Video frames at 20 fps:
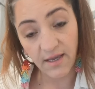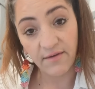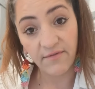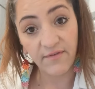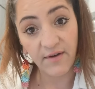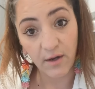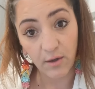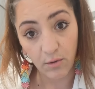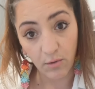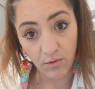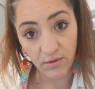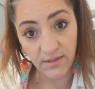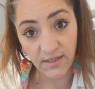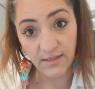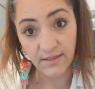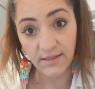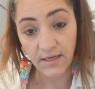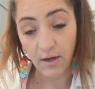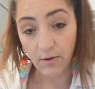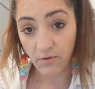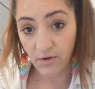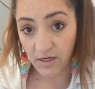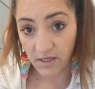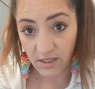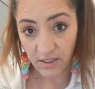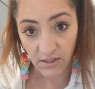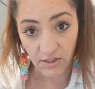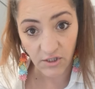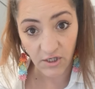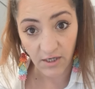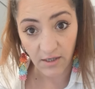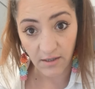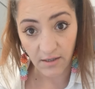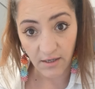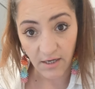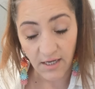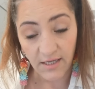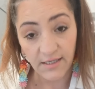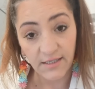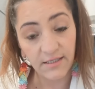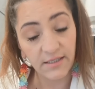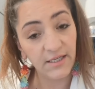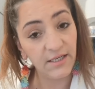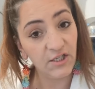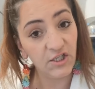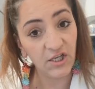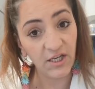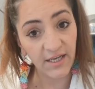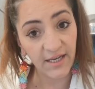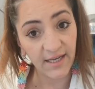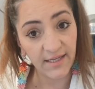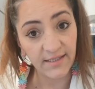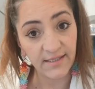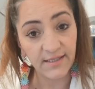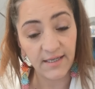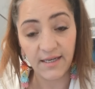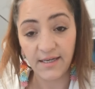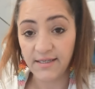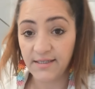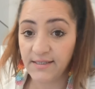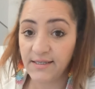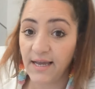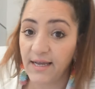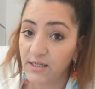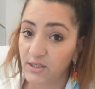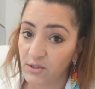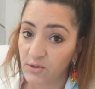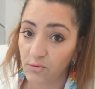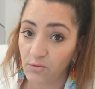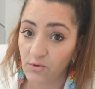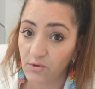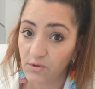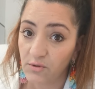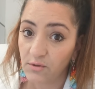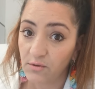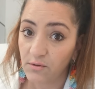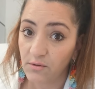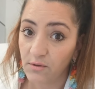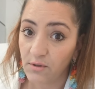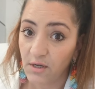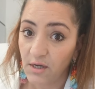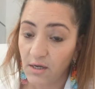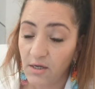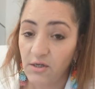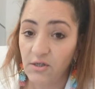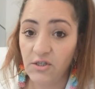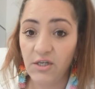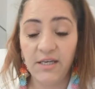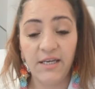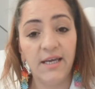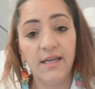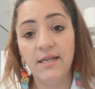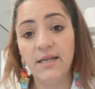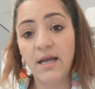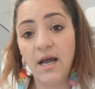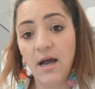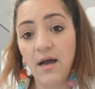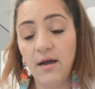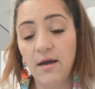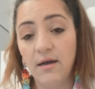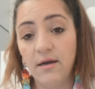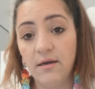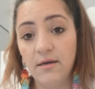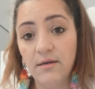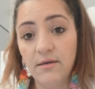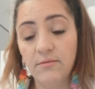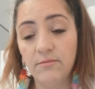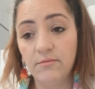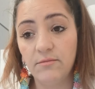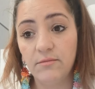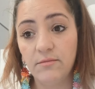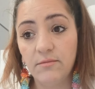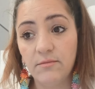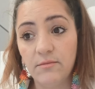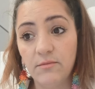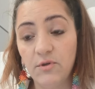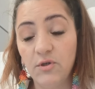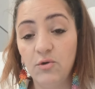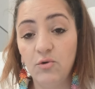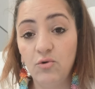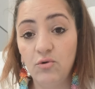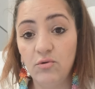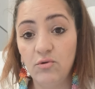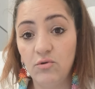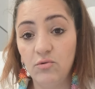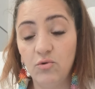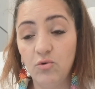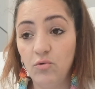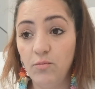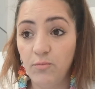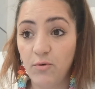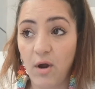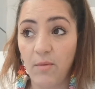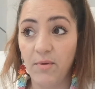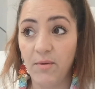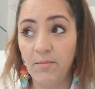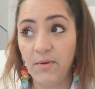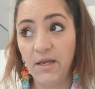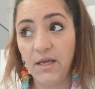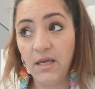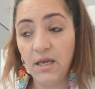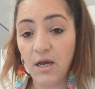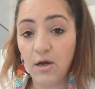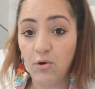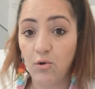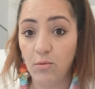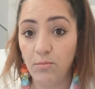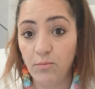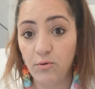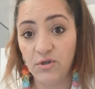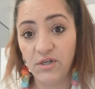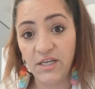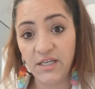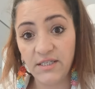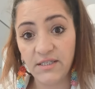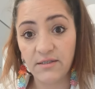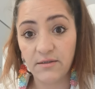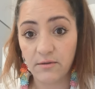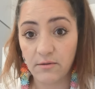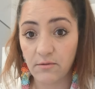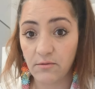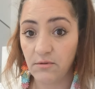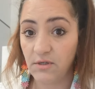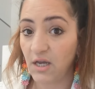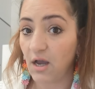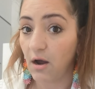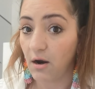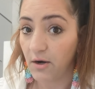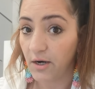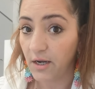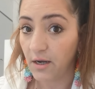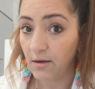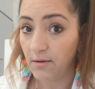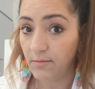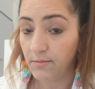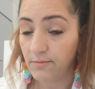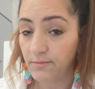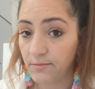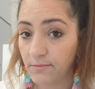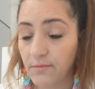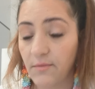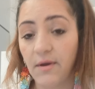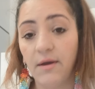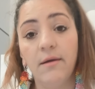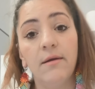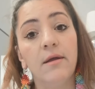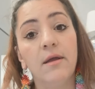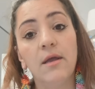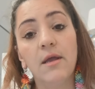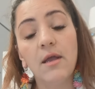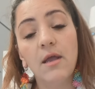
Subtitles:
Che farò senza Euridice. She can sing a Sextus. She can do probably a componist, the aria. Yeah?